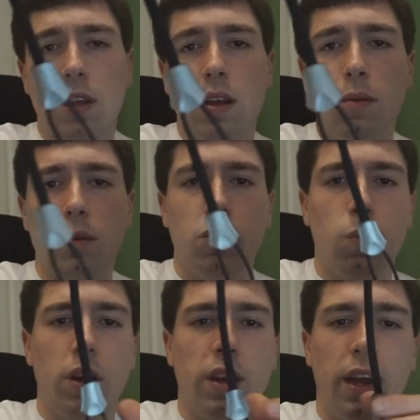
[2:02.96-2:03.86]
they come with this
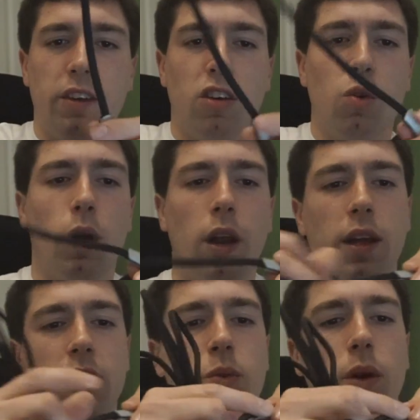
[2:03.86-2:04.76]
Y connector. I quite
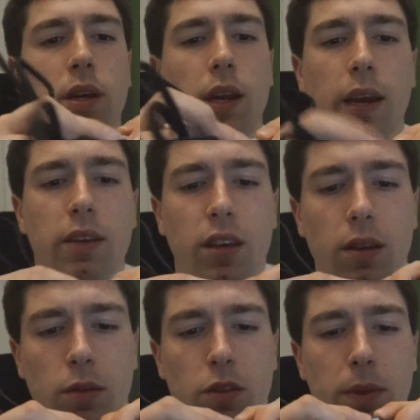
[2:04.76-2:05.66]
like this Y connector. I
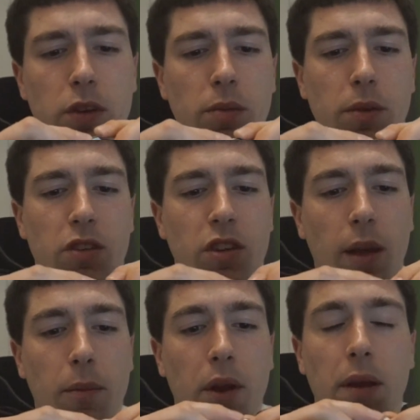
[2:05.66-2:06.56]
won't spend too much
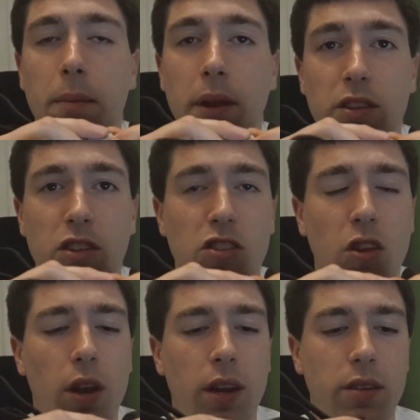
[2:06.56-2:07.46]
time on it, but it's a
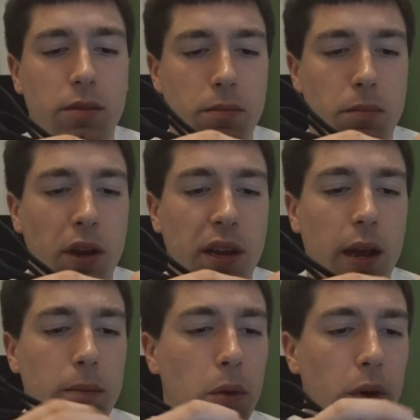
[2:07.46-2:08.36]
solid
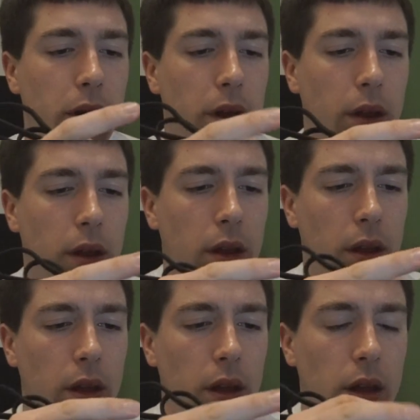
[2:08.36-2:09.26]
breakout point.
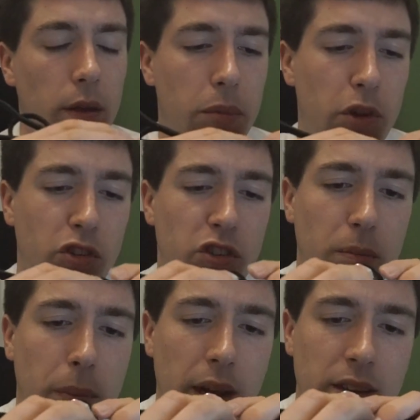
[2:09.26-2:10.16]
Pretty sure it's a
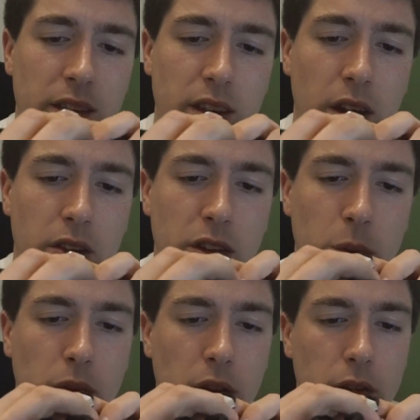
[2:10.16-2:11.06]
plastic coating
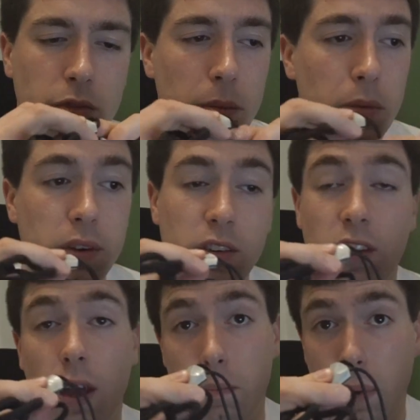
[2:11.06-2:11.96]
with like a rubber
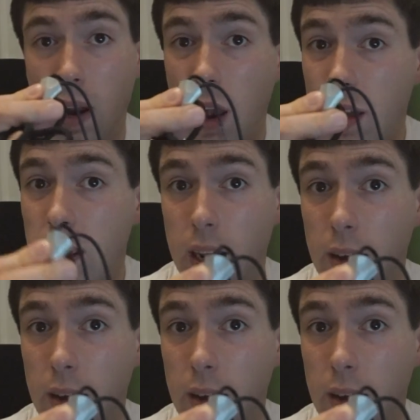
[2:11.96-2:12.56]
insert, but I like it